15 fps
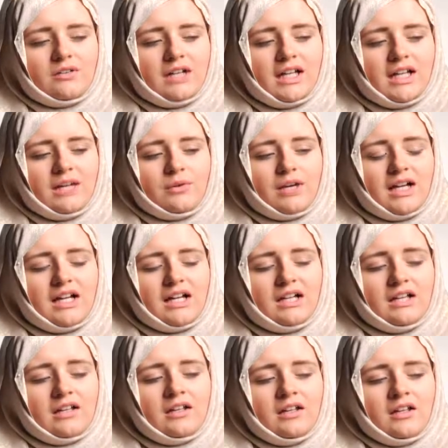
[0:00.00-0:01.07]
alayhi wa
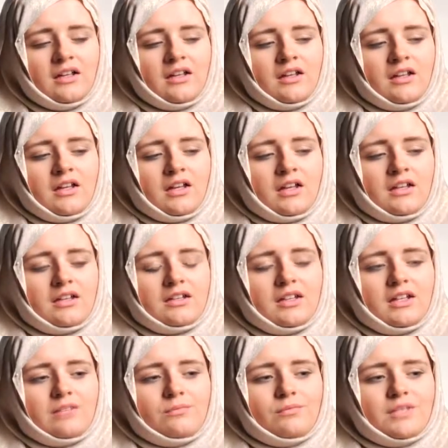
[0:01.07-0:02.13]
alihi, and
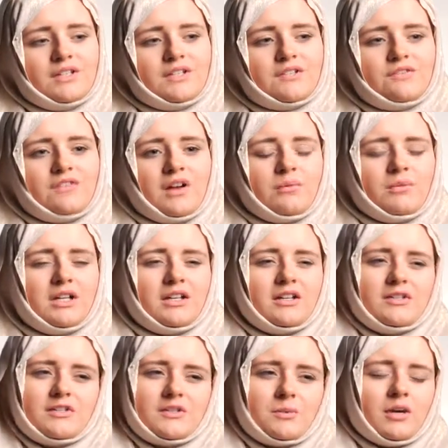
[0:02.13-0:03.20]
then his family
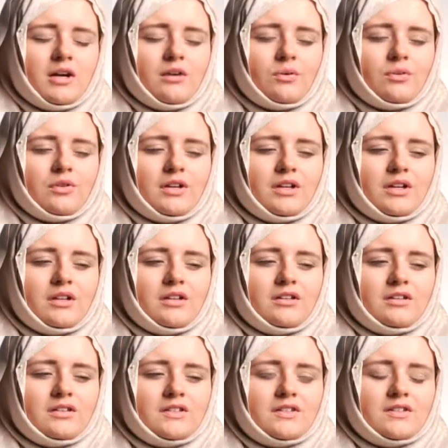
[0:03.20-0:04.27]
as well.
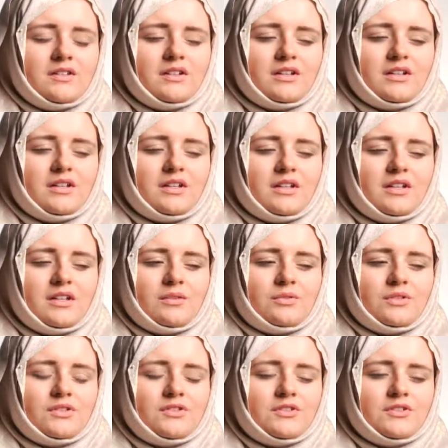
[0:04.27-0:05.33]
And it
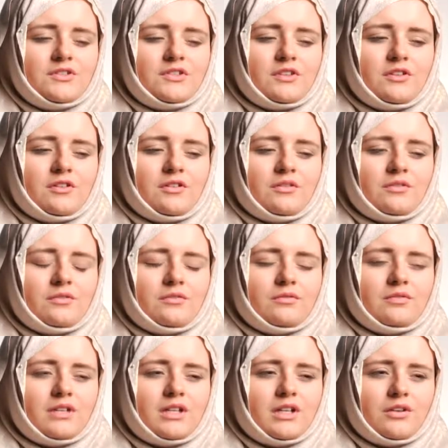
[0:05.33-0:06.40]
was just so
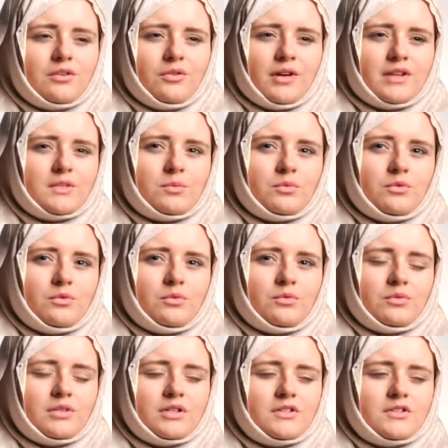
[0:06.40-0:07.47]
incredible
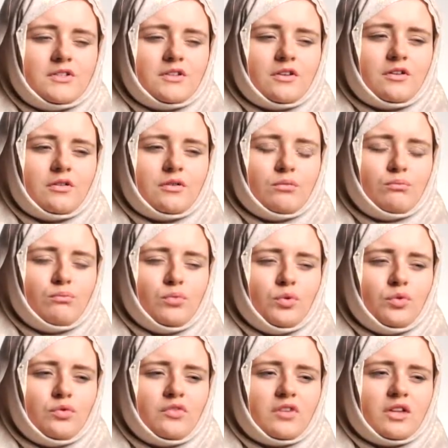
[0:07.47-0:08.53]
and so
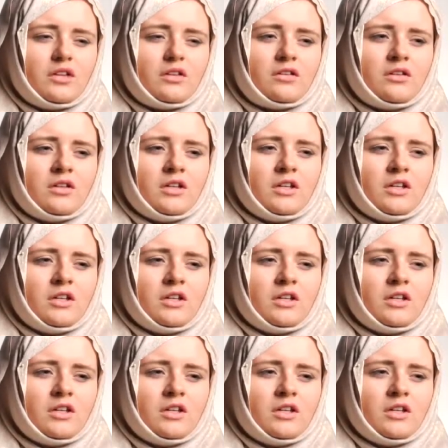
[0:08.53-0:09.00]
moving